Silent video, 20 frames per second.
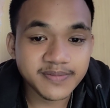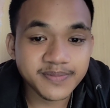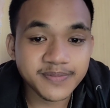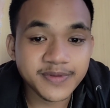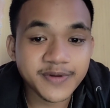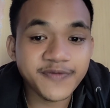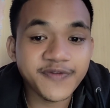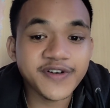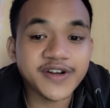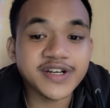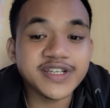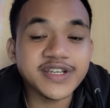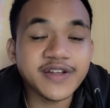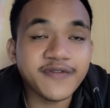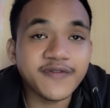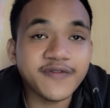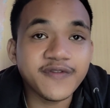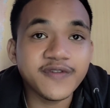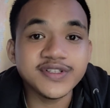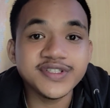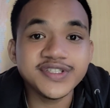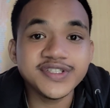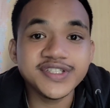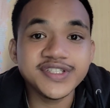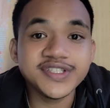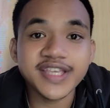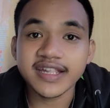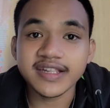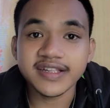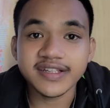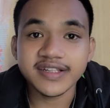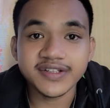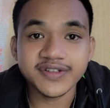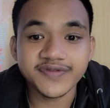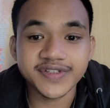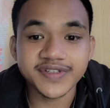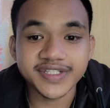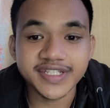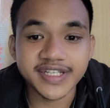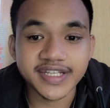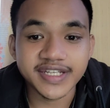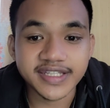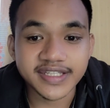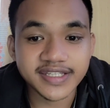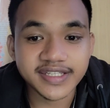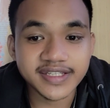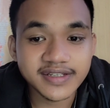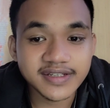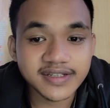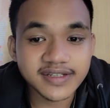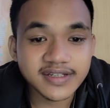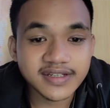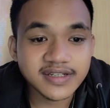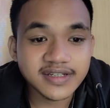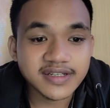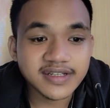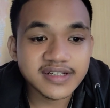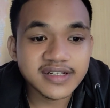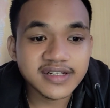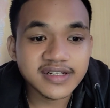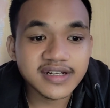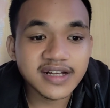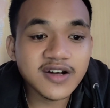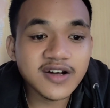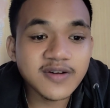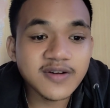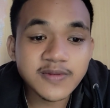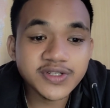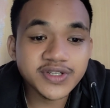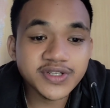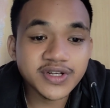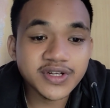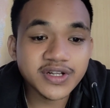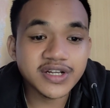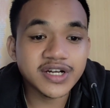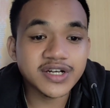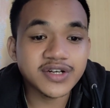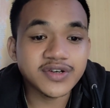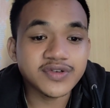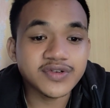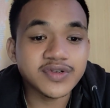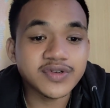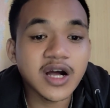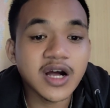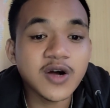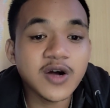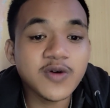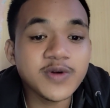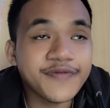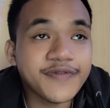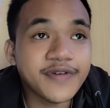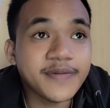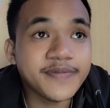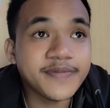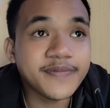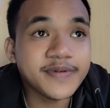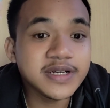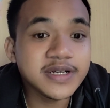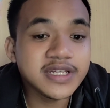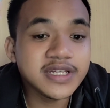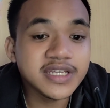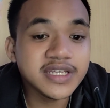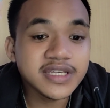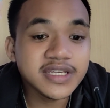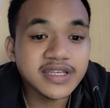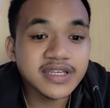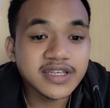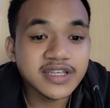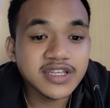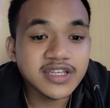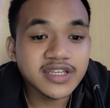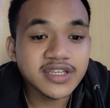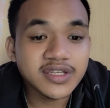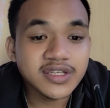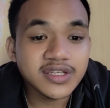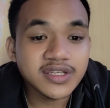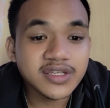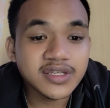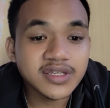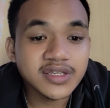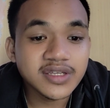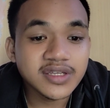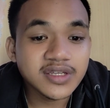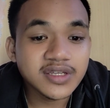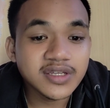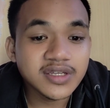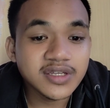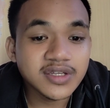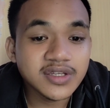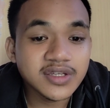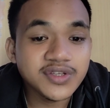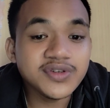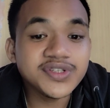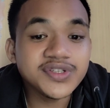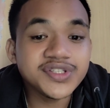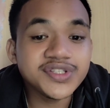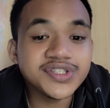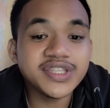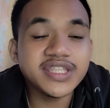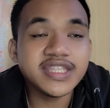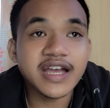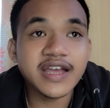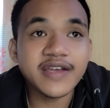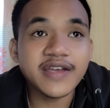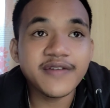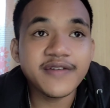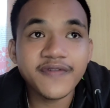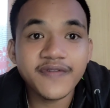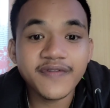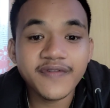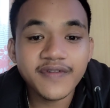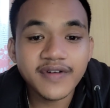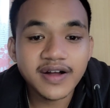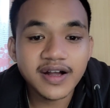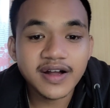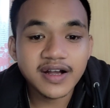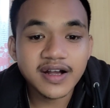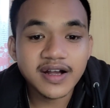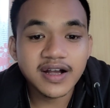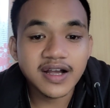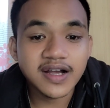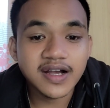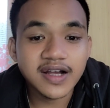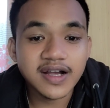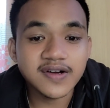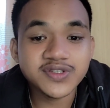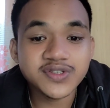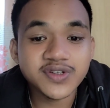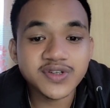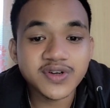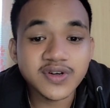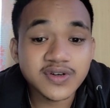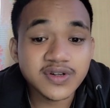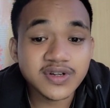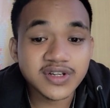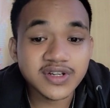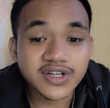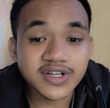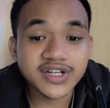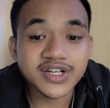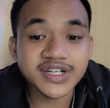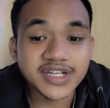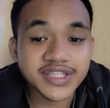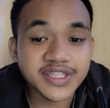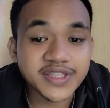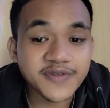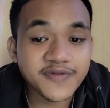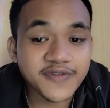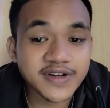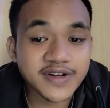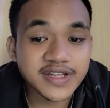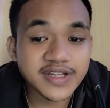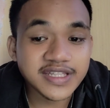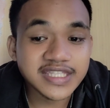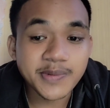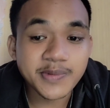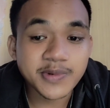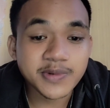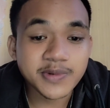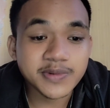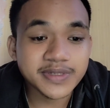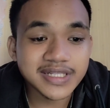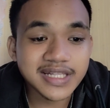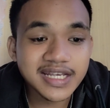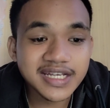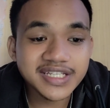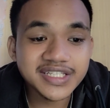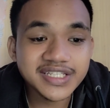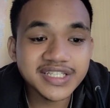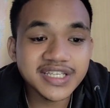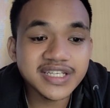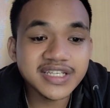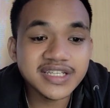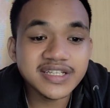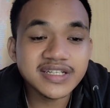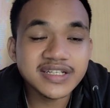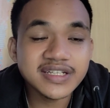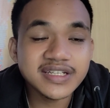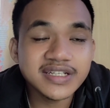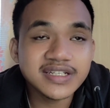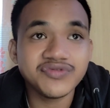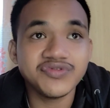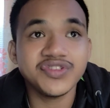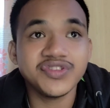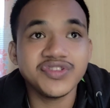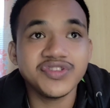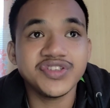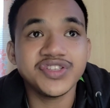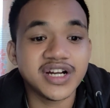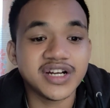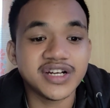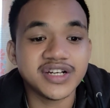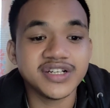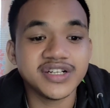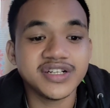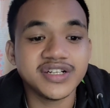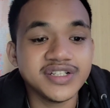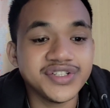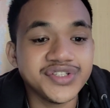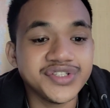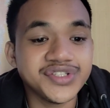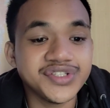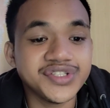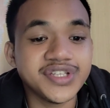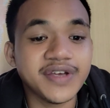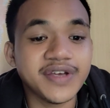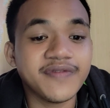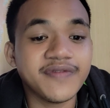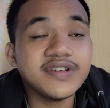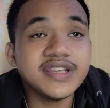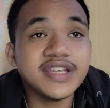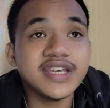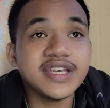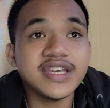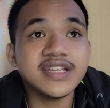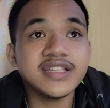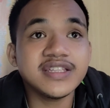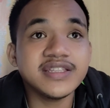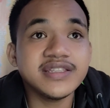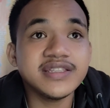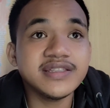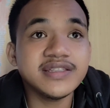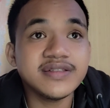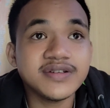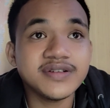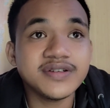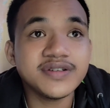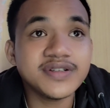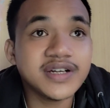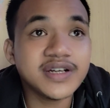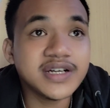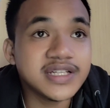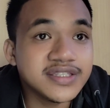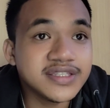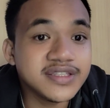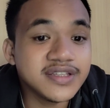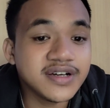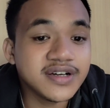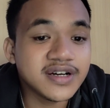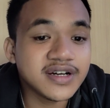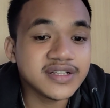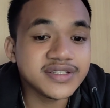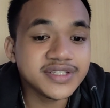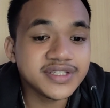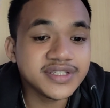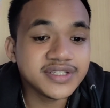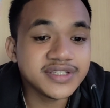prepare the foods and ingredients. I have also learned on how we properly use the knife. I also learned a different type of slicing. These are chiffonade, rondels,